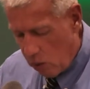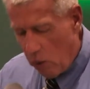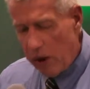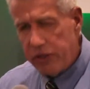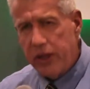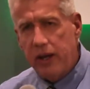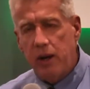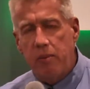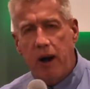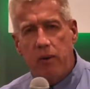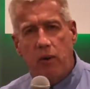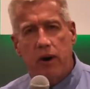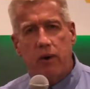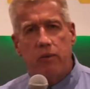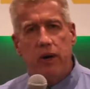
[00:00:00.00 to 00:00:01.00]
One thing you
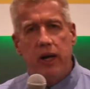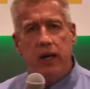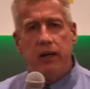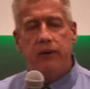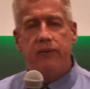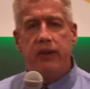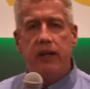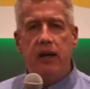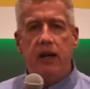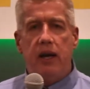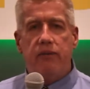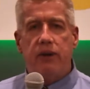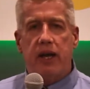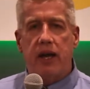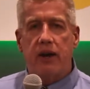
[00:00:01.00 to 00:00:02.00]
might want to read,
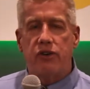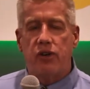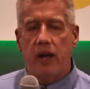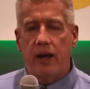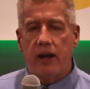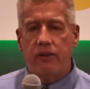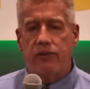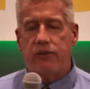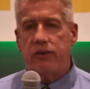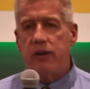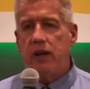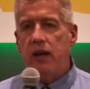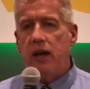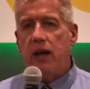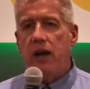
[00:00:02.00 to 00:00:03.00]
if you get a chance,
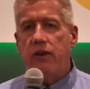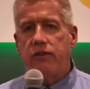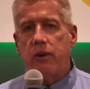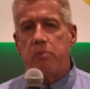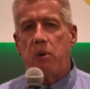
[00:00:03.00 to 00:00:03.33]
is a